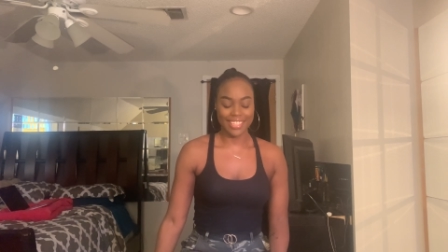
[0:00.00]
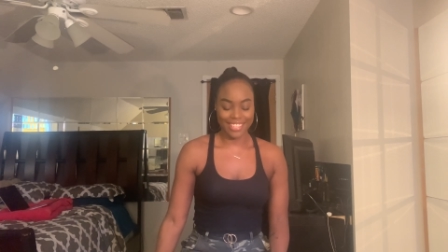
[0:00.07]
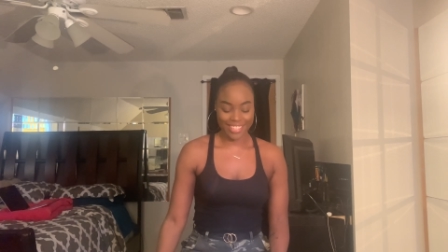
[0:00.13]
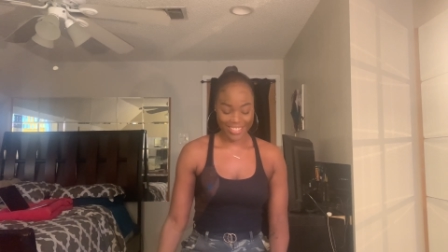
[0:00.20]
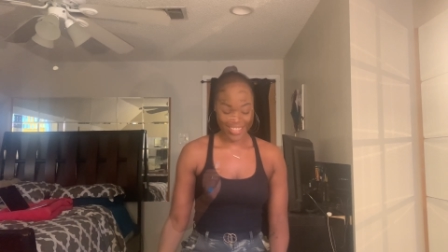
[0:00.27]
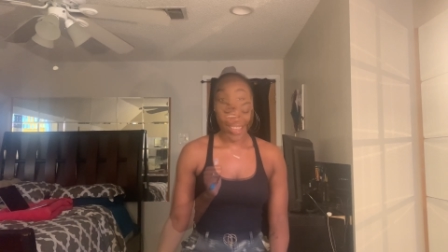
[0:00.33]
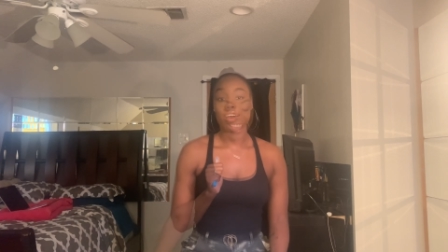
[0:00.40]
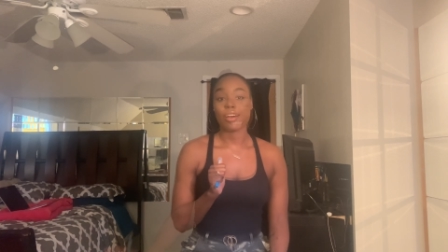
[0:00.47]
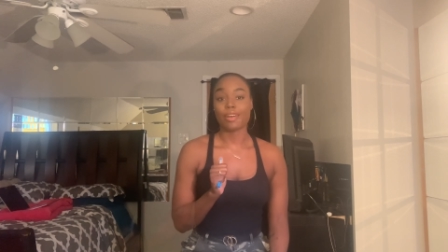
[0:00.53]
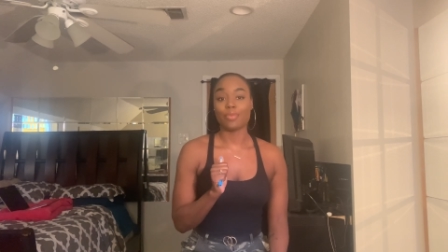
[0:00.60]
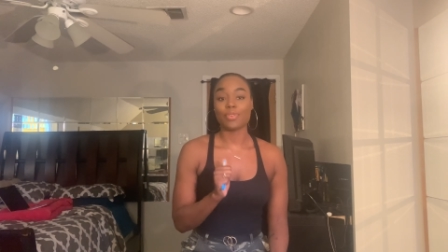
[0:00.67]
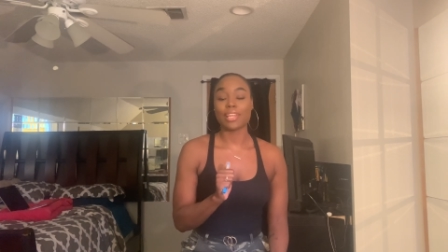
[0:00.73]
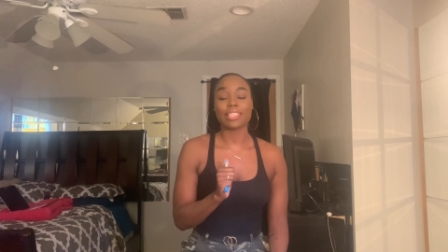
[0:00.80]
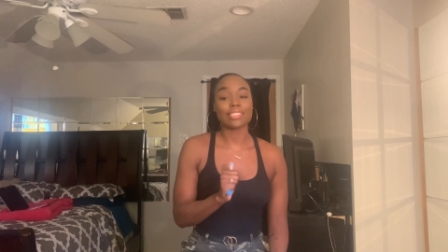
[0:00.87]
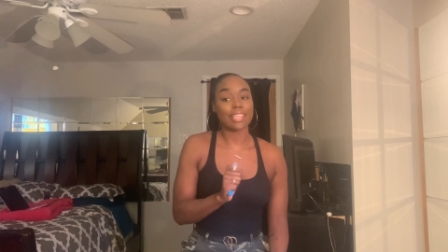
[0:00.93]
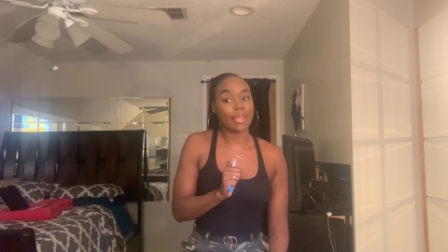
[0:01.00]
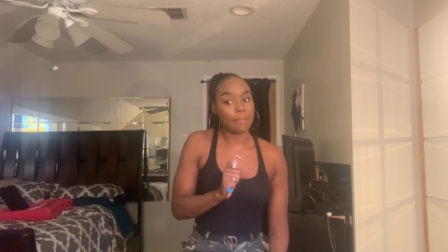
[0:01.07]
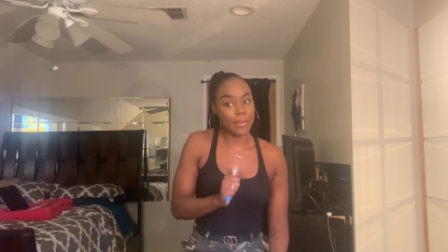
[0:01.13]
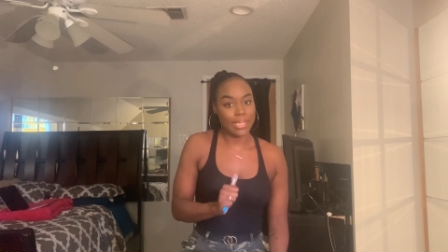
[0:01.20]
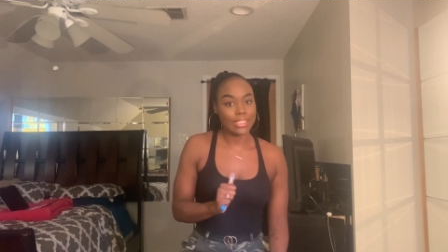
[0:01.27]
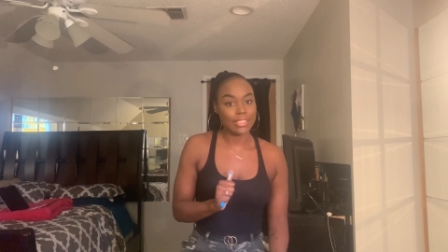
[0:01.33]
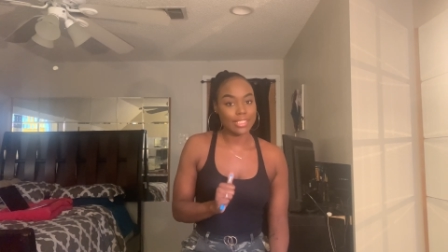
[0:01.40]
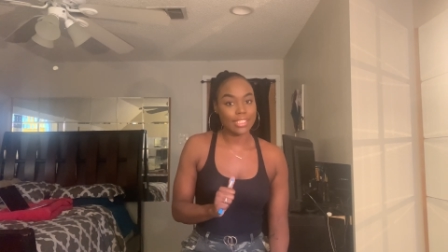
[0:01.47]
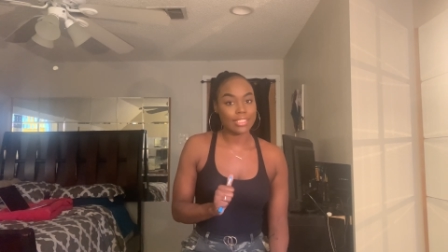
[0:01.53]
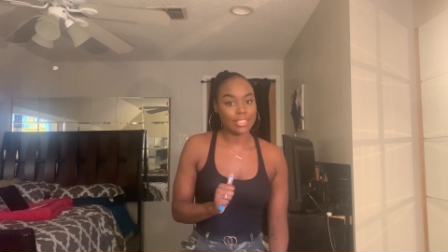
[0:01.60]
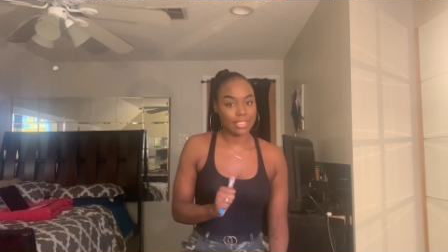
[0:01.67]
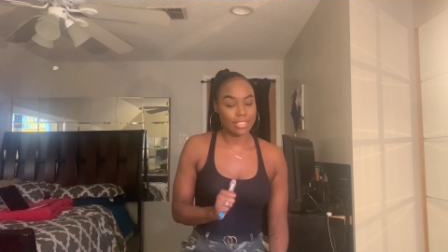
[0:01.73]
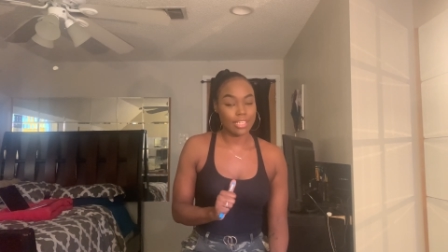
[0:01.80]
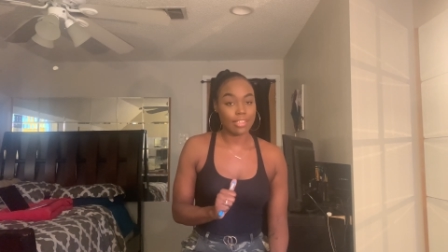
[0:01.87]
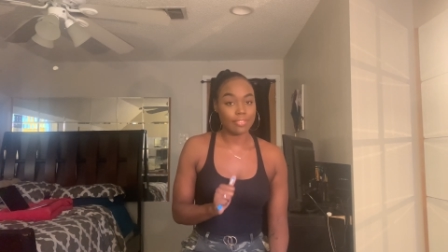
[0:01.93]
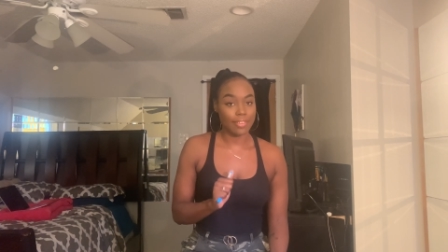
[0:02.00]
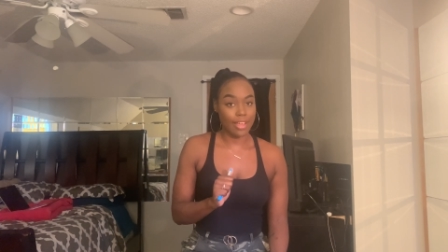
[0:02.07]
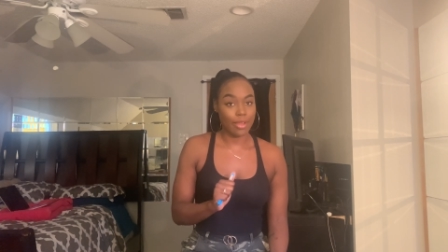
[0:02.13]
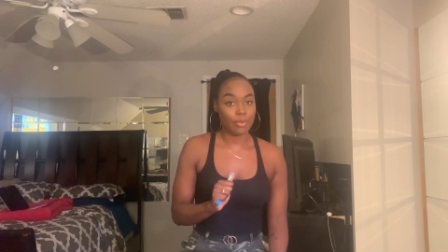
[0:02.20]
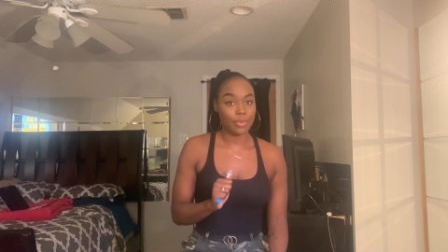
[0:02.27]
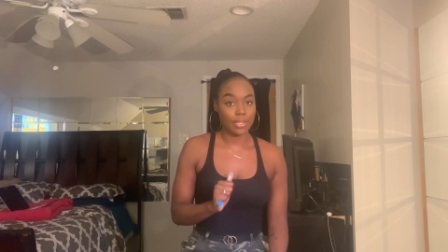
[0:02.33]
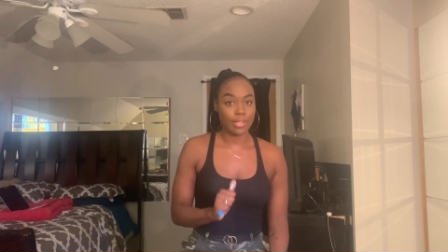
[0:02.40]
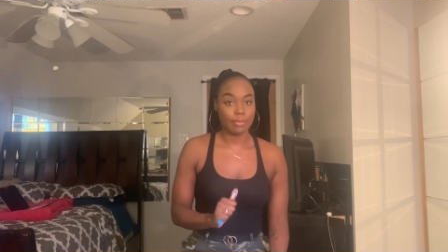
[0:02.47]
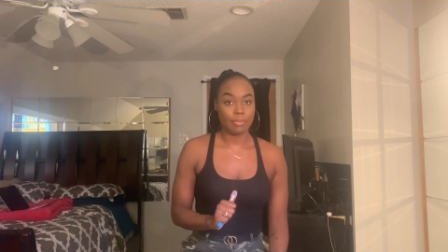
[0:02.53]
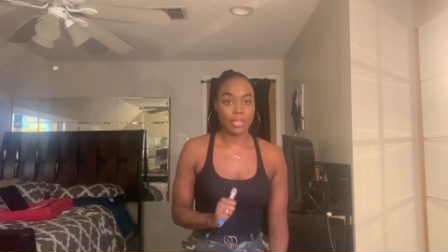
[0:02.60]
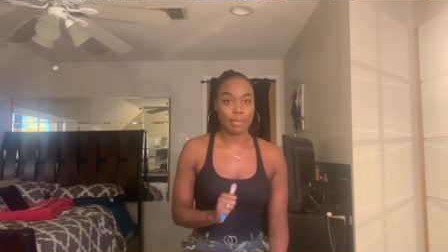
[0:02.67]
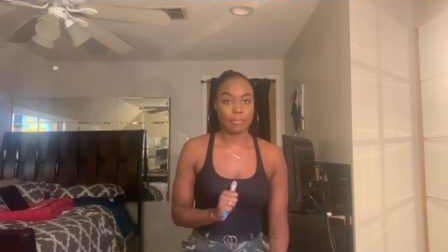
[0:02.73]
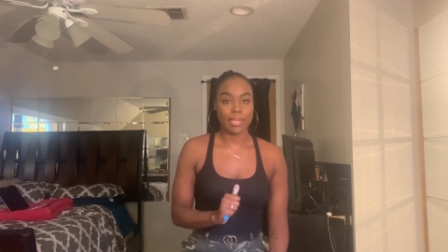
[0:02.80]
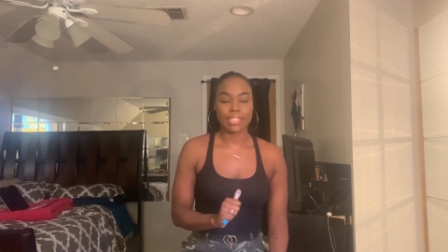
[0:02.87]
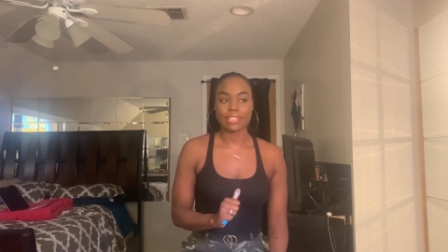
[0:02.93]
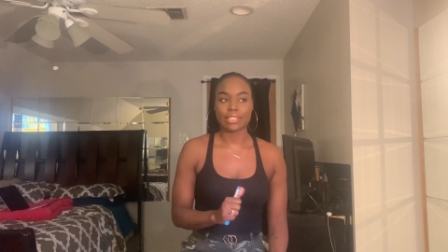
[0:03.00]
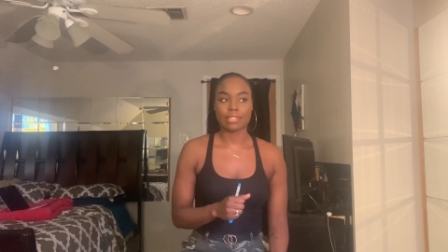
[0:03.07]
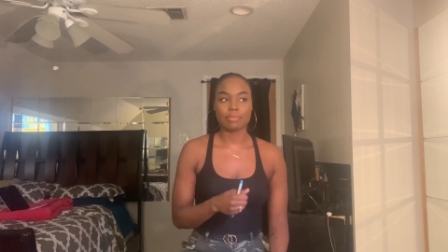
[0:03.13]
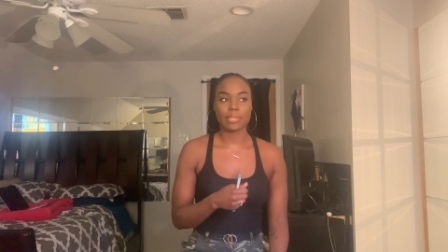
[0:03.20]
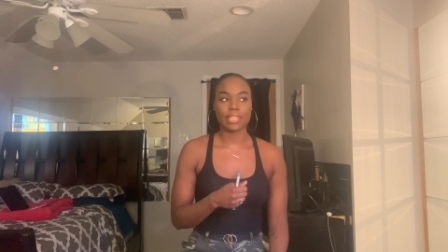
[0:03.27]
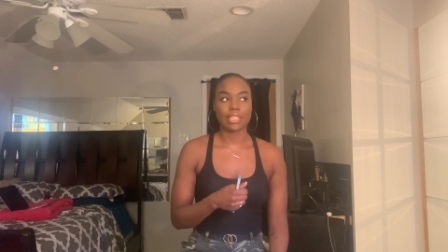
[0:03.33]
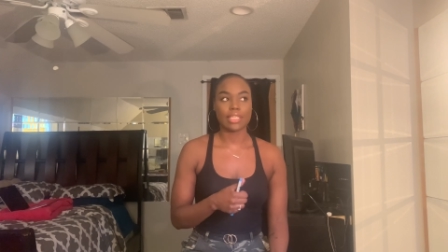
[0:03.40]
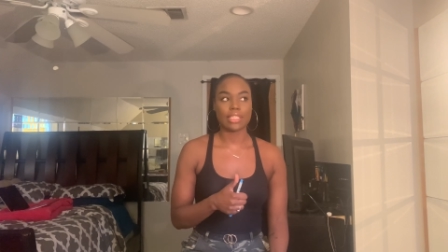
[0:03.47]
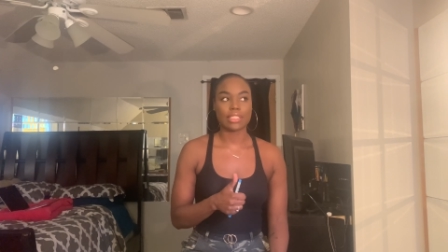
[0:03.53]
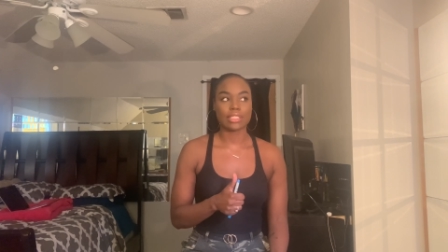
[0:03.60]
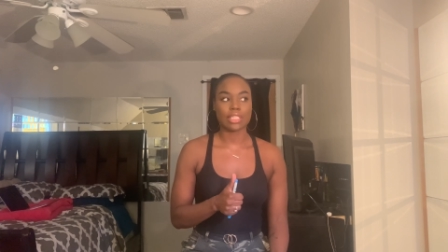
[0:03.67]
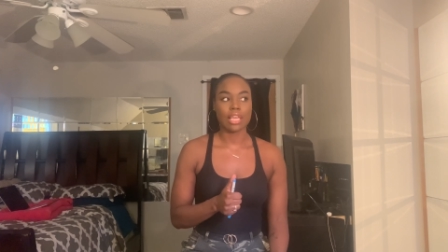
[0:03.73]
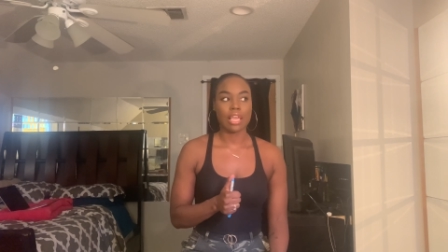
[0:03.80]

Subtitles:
Y'all, when I say basic stuff, I really mean basic, because